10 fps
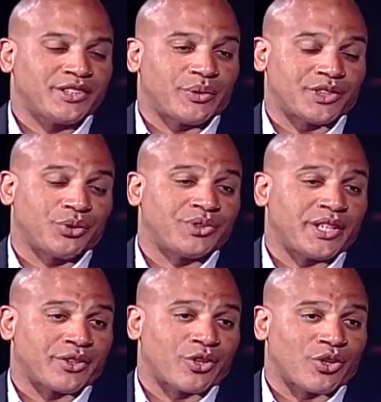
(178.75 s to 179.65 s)
So as a
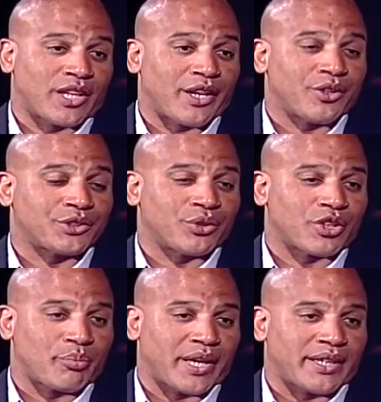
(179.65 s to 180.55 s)
lieutenant colonel, I also
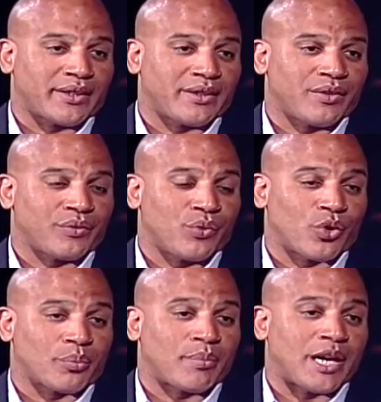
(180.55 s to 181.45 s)
commanded Fort